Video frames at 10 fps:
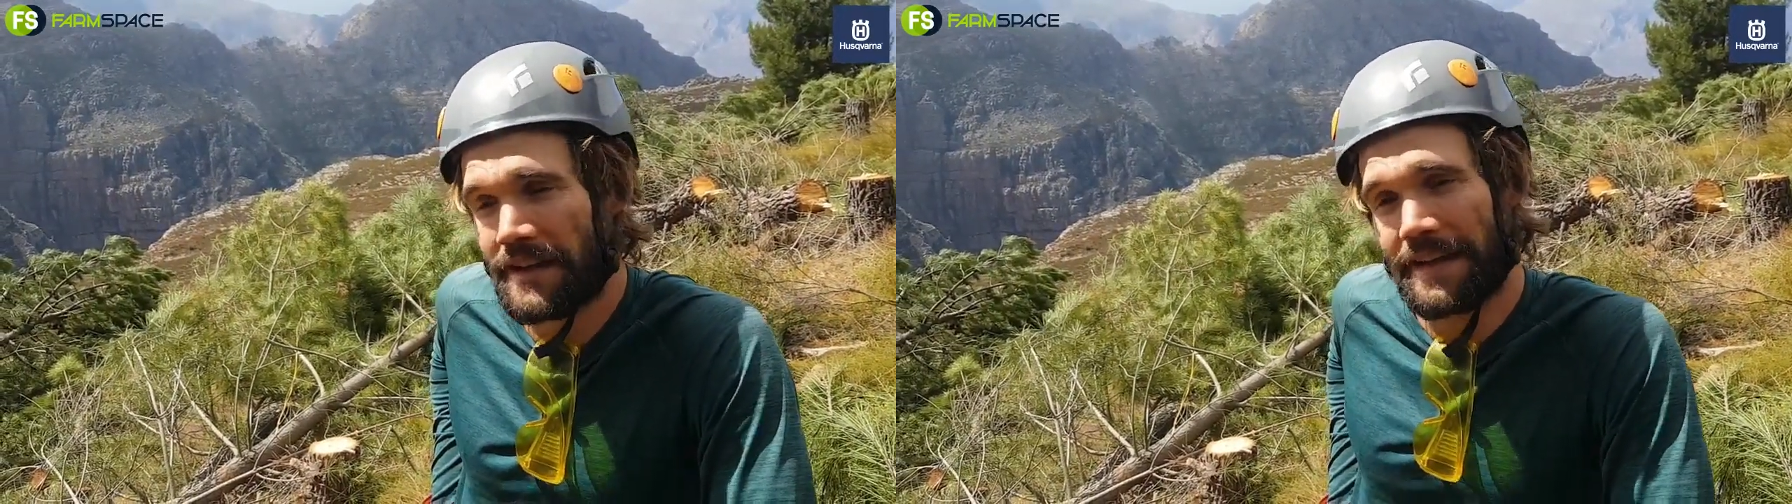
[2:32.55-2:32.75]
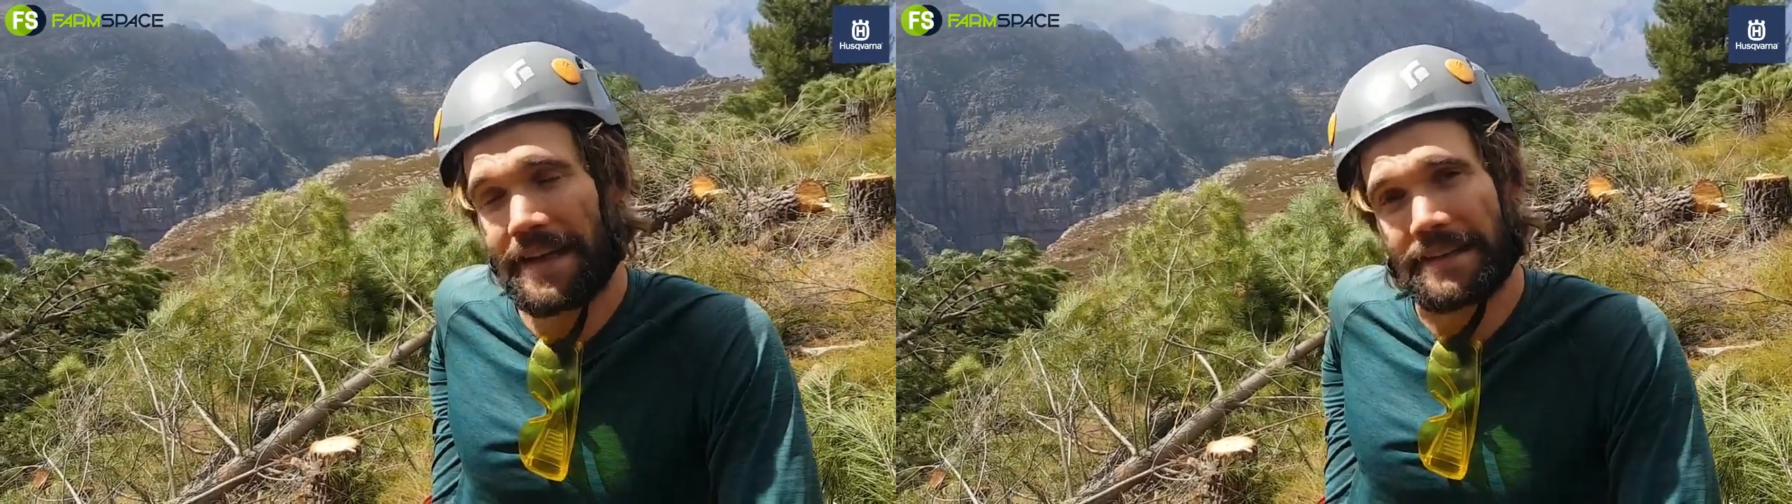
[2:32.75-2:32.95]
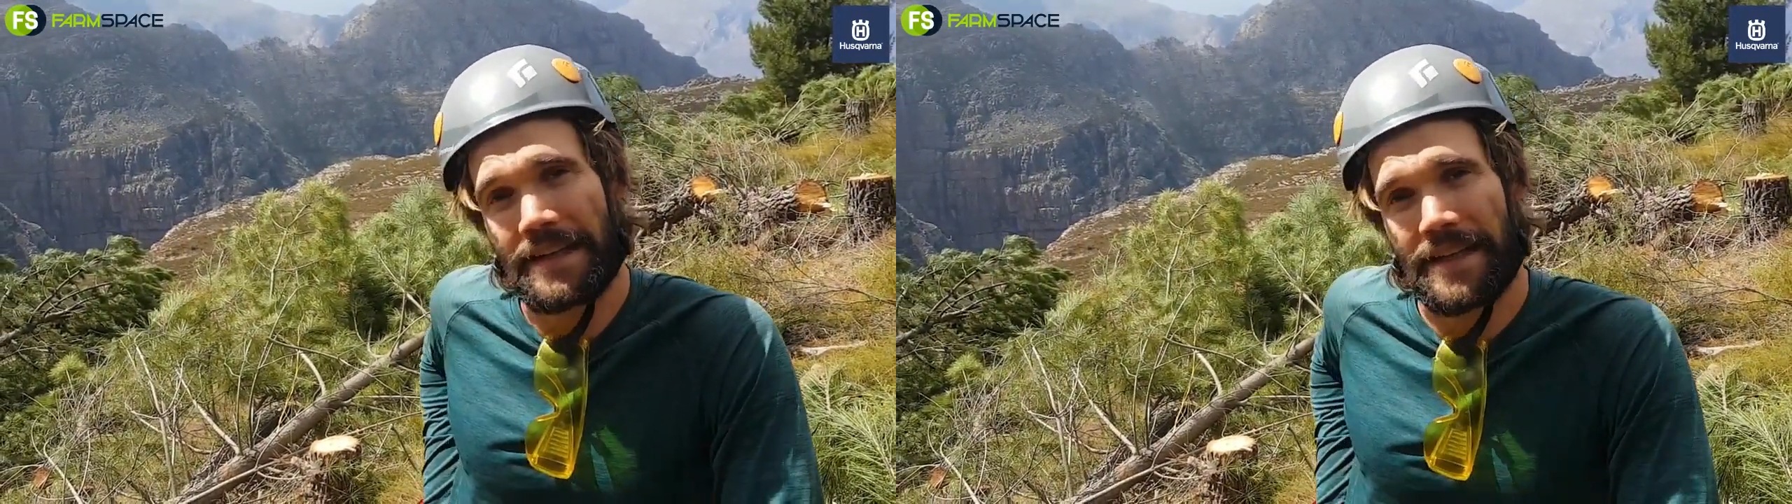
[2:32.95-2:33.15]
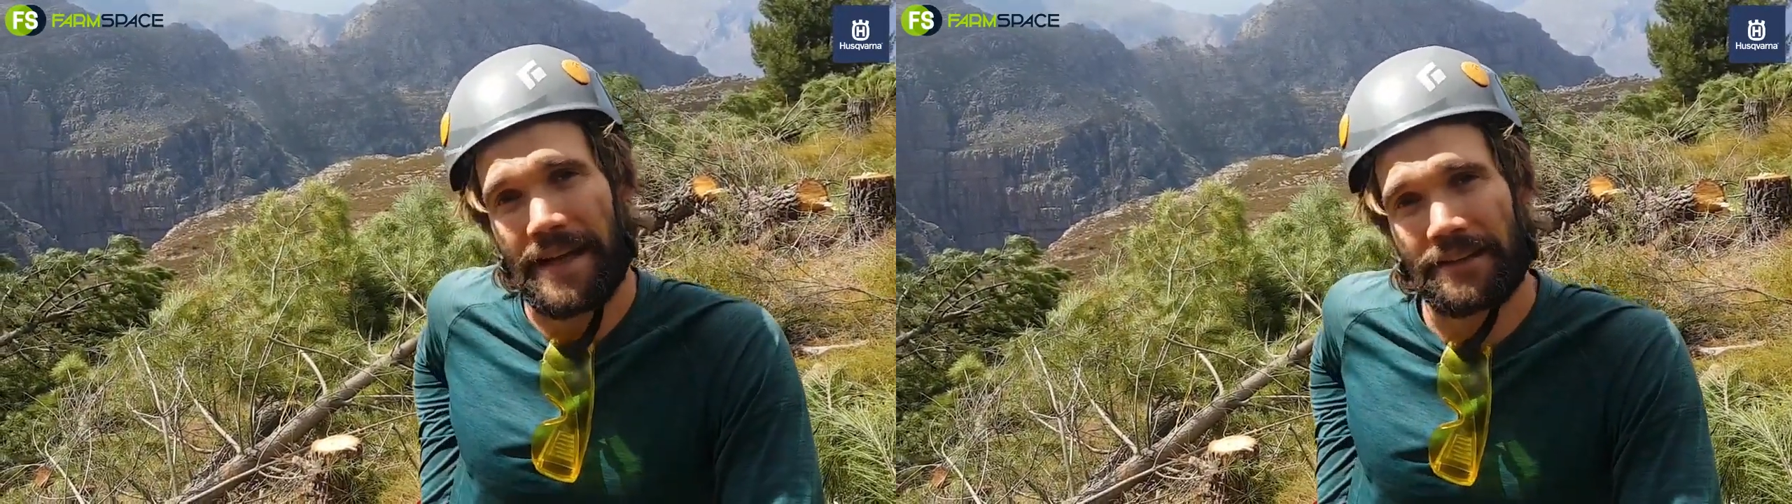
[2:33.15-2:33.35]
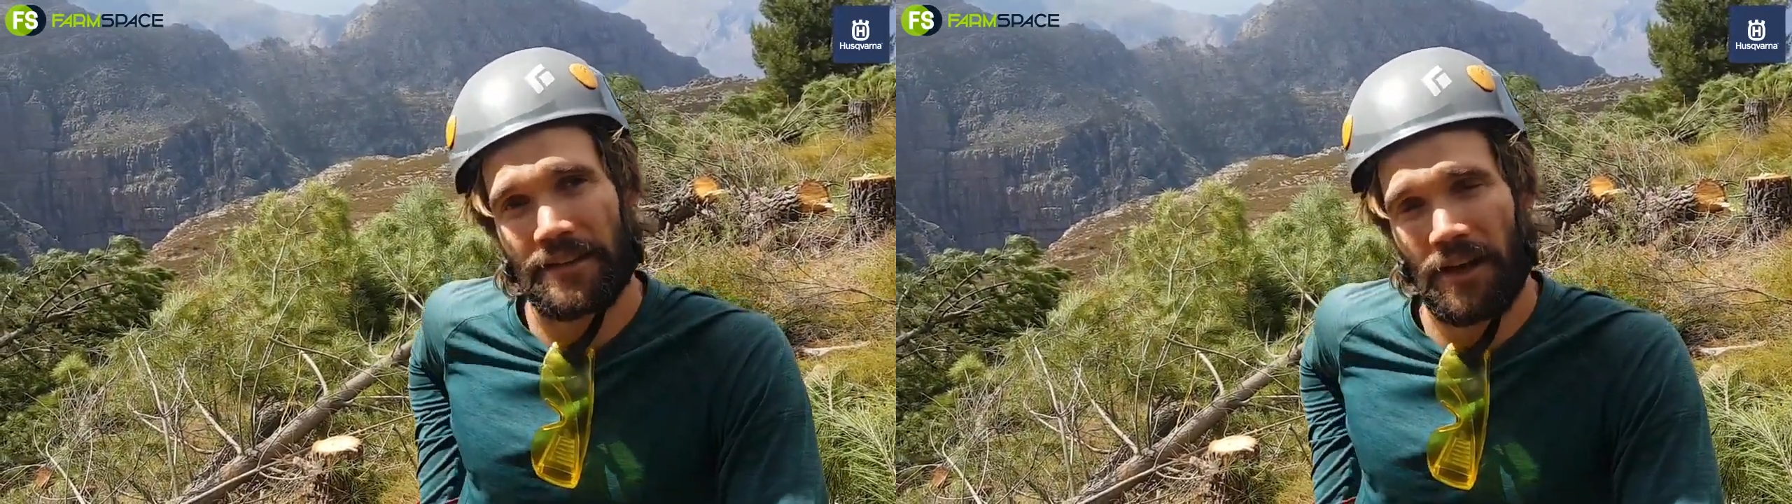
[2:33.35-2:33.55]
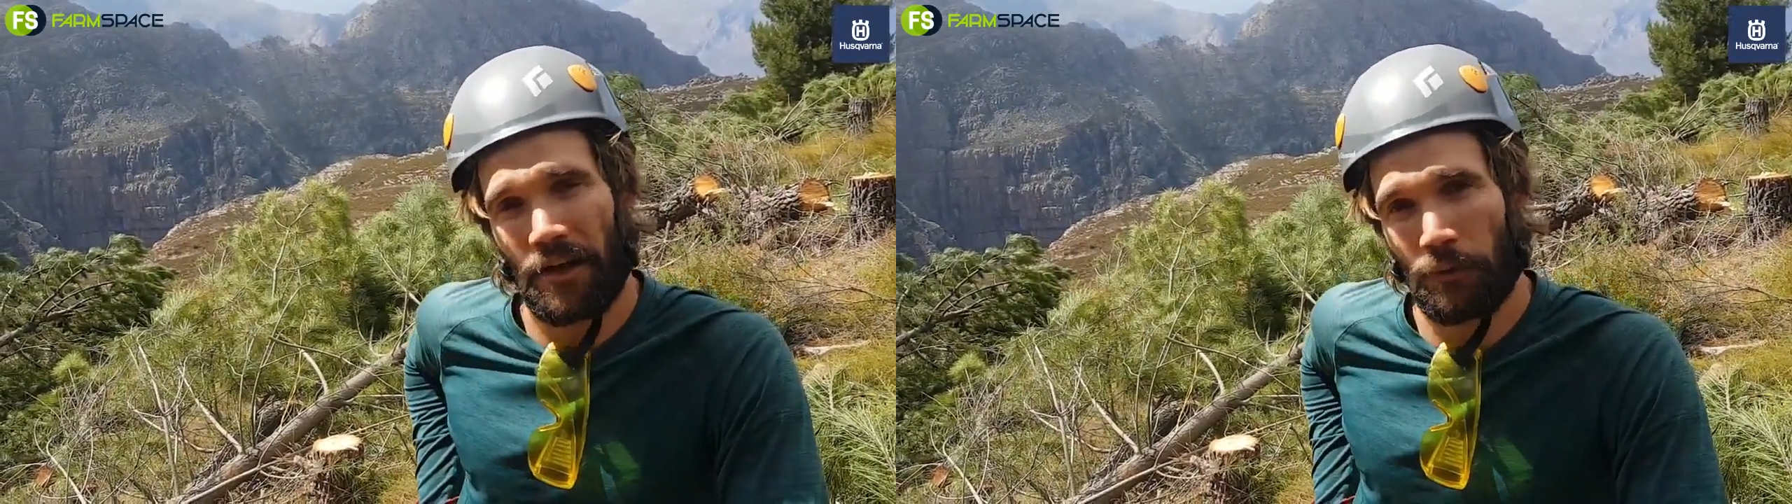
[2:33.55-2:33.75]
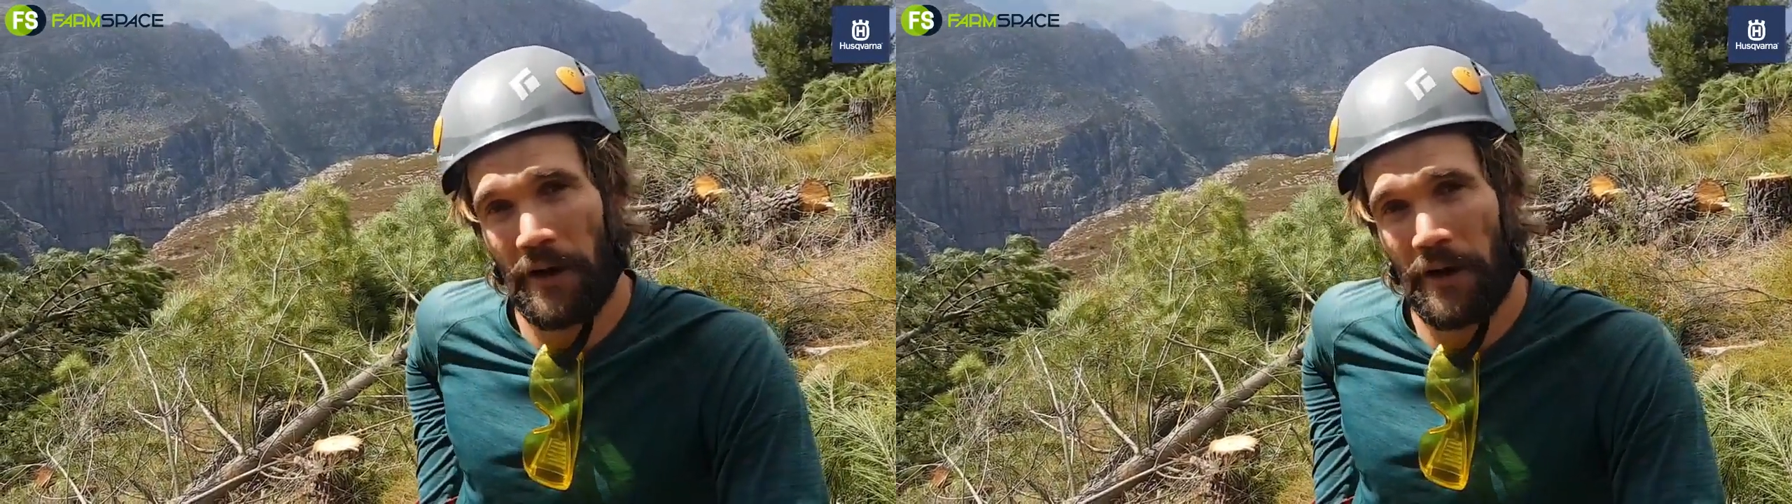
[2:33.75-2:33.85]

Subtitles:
collecting data on